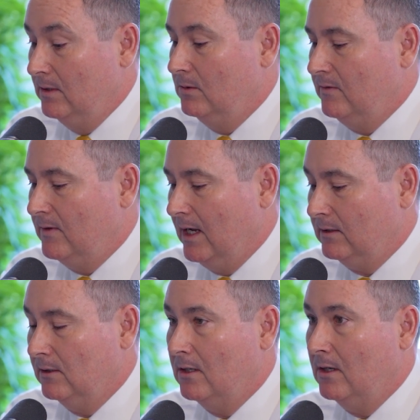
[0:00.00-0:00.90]
We've got
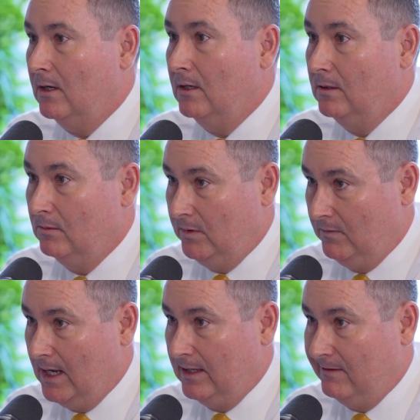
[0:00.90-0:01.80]
the law, we've
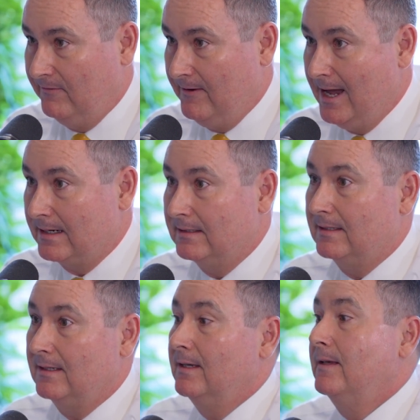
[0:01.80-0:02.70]
got the
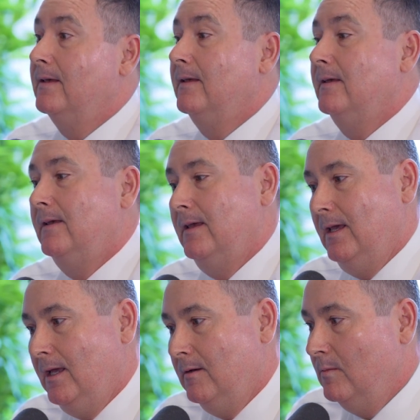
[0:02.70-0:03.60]
facts,
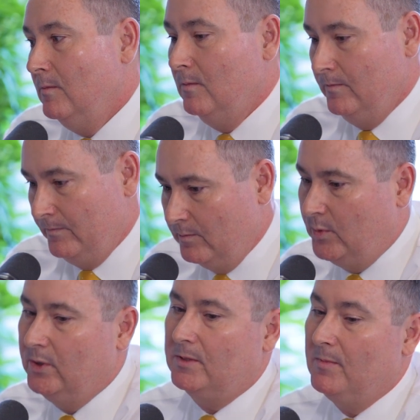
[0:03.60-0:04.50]
and
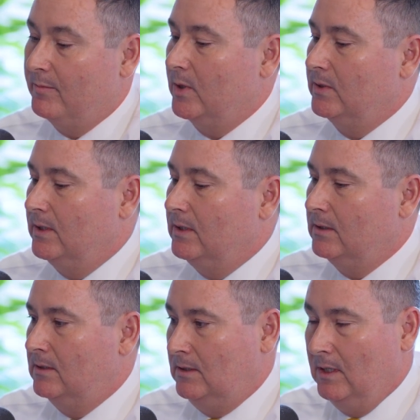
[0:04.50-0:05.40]
push my person
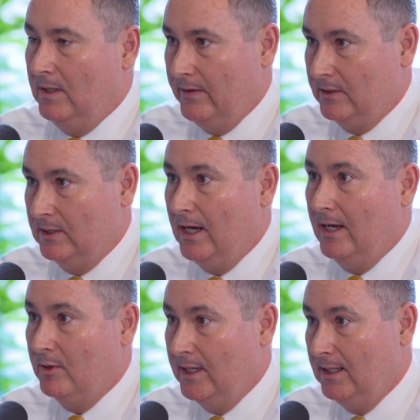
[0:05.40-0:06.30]
to the other
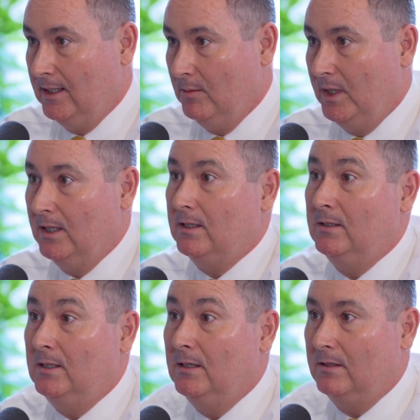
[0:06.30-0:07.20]
side where they need to be to
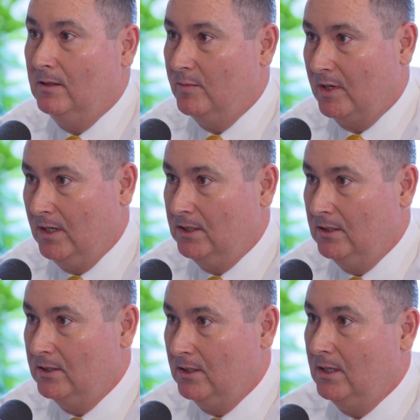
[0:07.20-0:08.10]
continue their
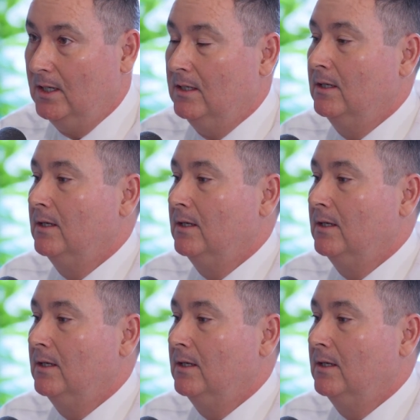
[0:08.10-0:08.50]
immigration journey.